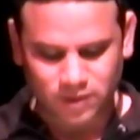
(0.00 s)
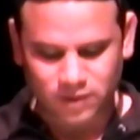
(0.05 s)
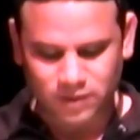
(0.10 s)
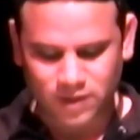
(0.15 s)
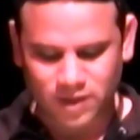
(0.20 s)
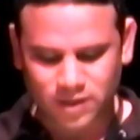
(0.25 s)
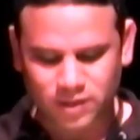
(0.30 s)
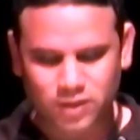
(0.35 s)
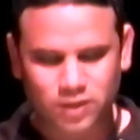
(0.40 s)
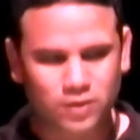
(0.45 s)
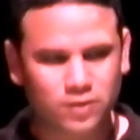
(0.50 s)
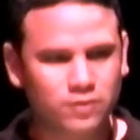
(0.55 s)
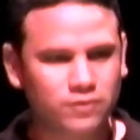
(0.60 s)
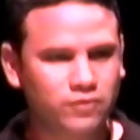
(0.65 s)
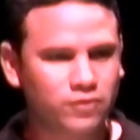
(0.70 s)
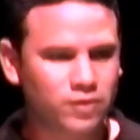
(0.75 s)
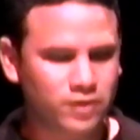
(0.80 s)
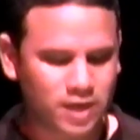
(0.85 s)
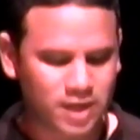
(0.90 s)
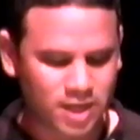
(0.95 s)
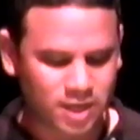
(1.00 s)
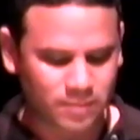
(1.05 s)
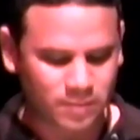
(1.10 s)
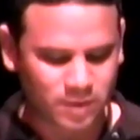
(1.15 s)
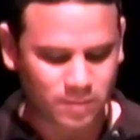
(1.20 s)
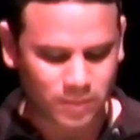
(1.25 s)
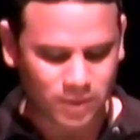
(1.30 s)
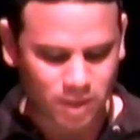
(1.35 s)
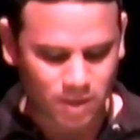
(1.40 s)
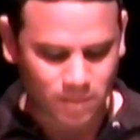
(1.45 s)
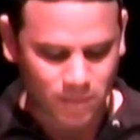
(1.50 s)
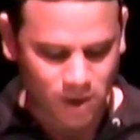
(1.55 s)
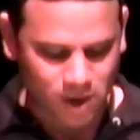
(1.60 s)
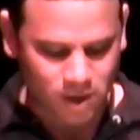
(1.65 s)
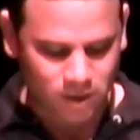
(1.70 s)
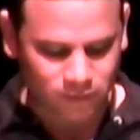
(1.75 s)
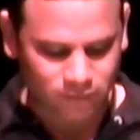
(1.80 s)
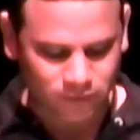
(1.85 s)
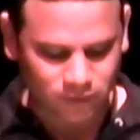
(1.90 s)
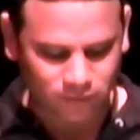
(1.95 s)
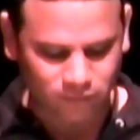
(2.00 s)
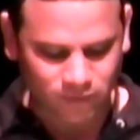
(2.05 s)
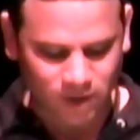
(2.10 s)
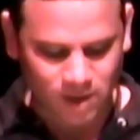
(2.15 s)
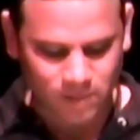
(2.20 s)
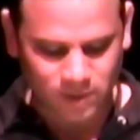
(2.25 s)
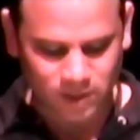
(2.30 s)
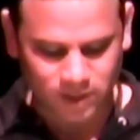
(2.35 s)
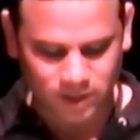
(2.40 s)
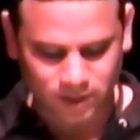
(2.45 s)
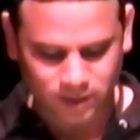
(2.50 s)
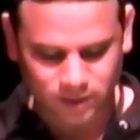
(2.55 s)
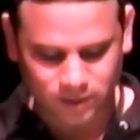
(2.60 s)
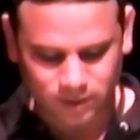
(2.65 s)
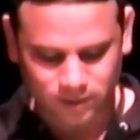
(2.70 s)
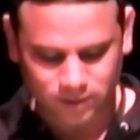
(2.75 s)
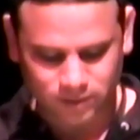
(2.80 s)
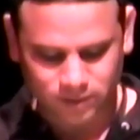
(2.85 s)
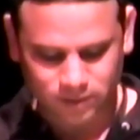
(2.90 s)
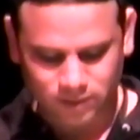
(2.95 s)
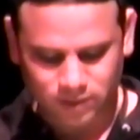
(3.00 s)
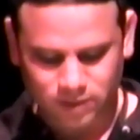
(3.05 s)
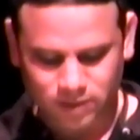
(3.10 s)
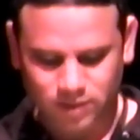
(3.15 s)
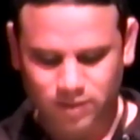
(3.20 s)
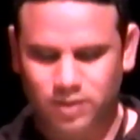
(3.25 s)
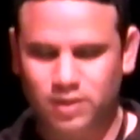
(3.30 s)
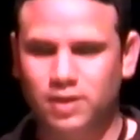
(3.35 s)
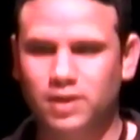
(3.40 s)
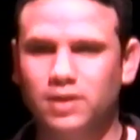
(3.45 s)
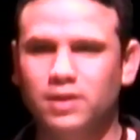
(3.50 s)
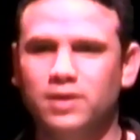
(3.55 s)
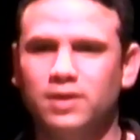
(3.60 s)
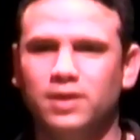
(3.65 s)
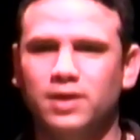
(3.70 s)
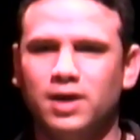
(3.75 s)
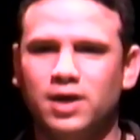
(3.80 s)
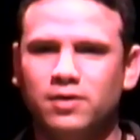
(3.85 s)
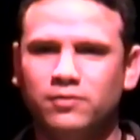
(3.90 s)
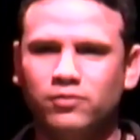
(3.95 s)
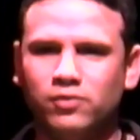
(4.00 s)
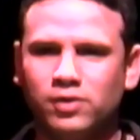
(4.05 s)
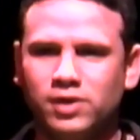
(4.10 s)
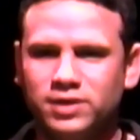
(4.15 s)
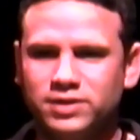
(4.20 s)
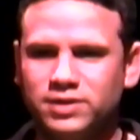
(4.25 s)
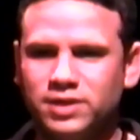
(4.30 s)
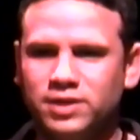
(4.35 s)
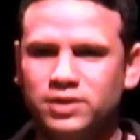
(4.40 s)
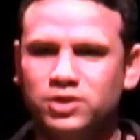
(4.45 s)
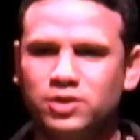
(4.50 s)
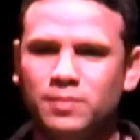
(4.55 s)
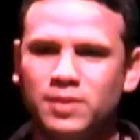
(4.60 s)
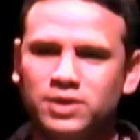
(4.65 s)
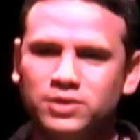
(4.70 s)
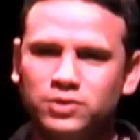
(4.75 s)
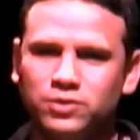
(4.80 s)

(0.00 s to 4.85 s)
Thank you for letting me be a part of your family. and for listening to my